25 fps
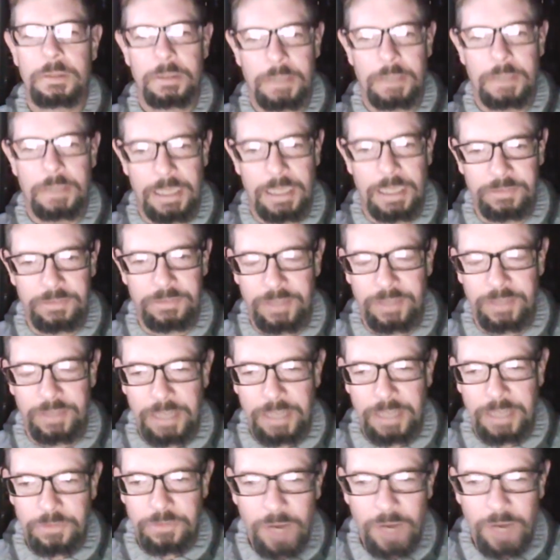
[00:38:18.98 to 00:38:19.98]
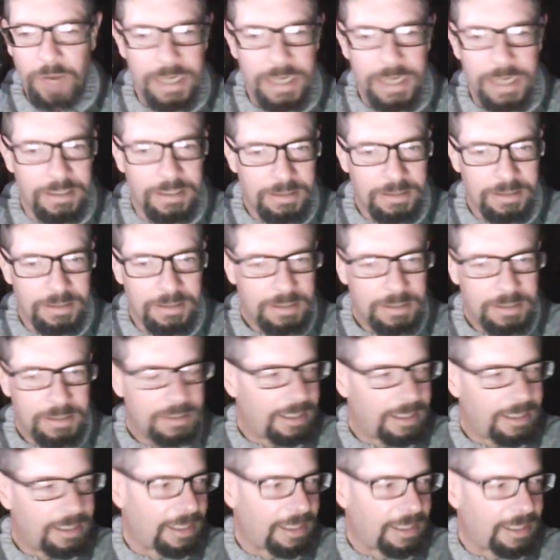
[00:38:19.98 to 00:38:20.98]
He said, that's right.
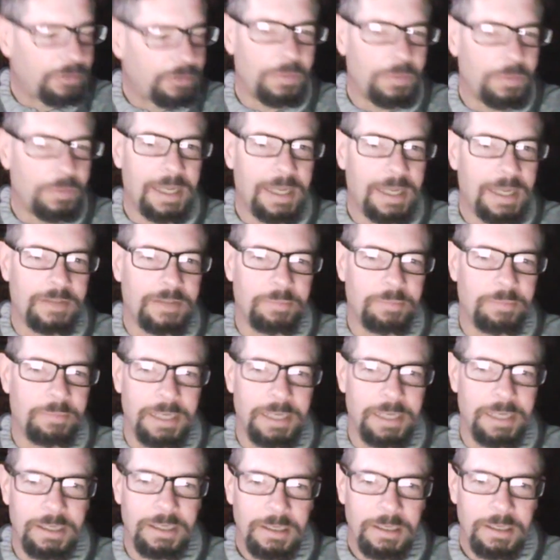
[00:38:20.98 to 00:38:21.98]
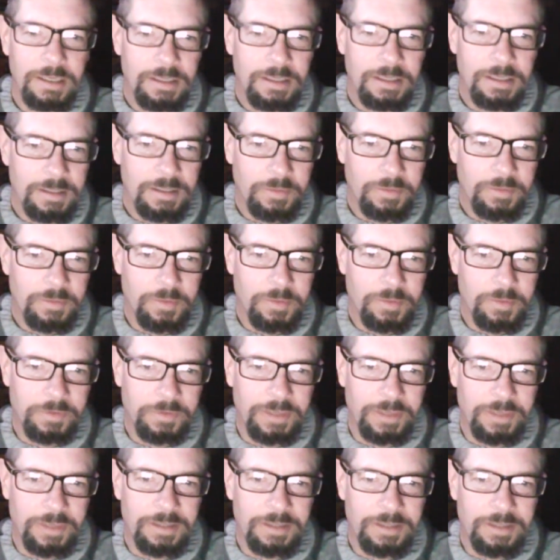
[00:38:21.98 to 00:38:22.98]
And that's when we had the big, what
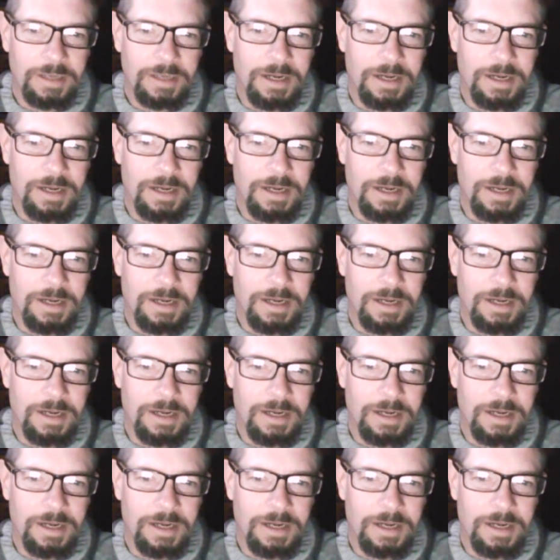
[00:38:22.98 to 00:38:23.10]
was it?